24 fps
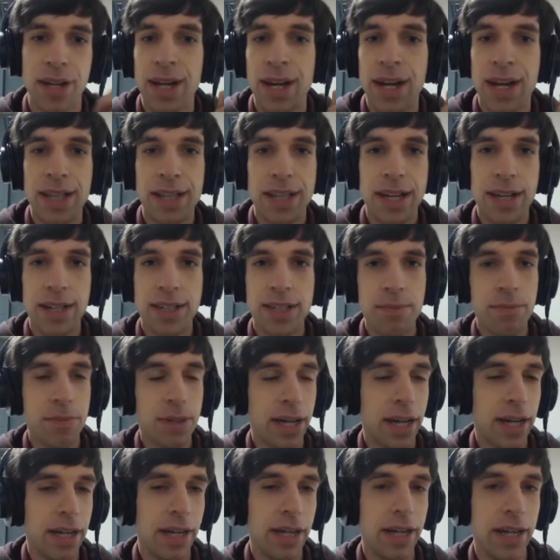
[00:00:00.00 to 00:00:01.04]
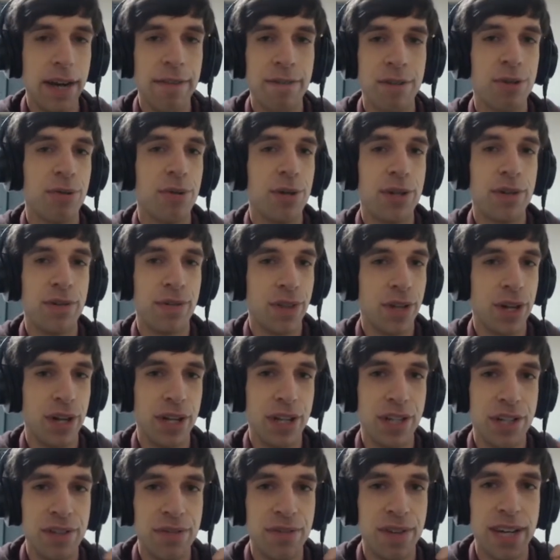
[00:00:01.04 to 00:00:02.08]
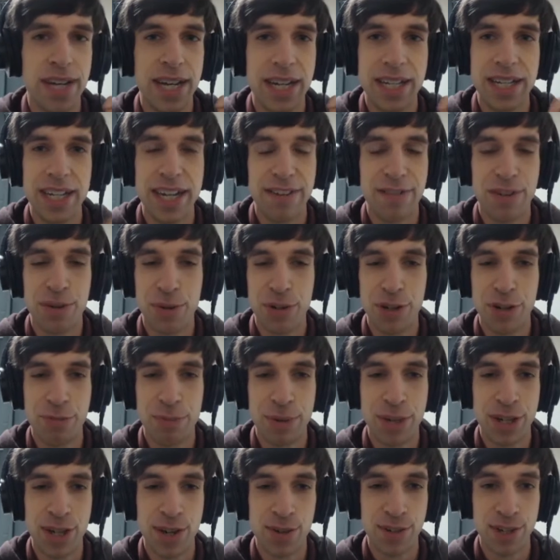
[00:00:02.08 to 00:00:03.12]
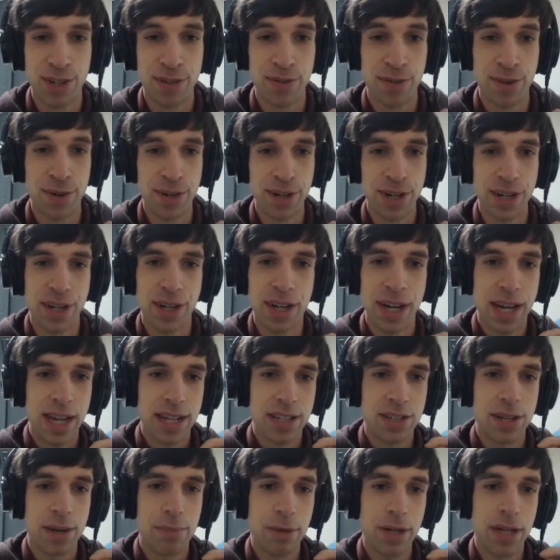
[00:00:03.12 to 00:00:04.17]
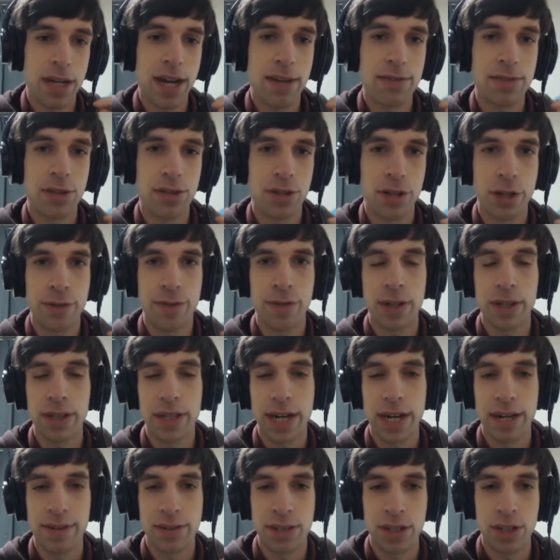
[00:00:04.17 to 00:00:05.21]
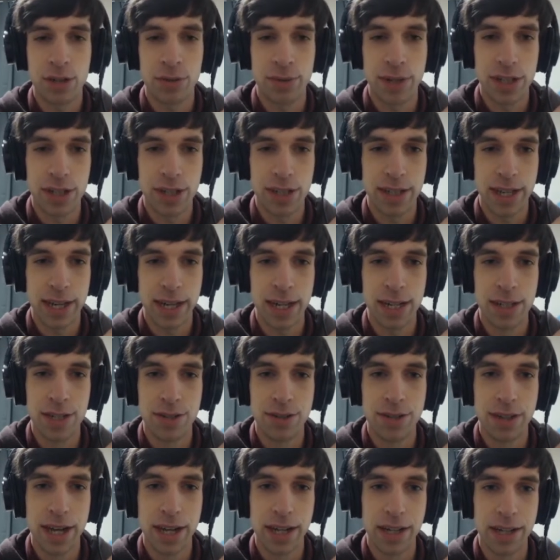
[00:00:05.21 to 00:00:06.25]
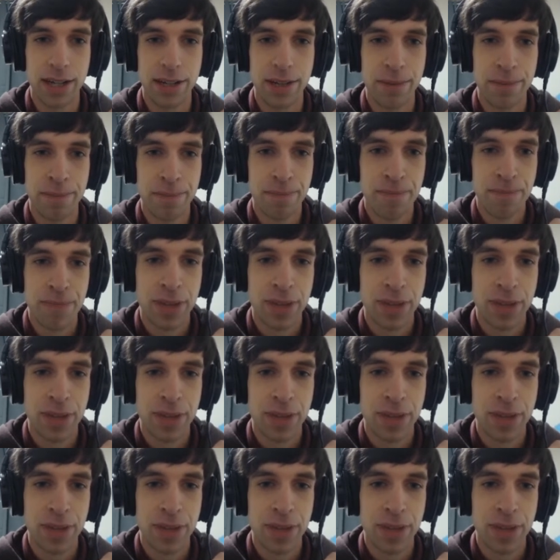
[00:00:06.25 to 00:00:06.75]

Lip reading: That is something I never would have thought of and I never would have been going for. So I'm going to have to look for a lot of situations I can do that in.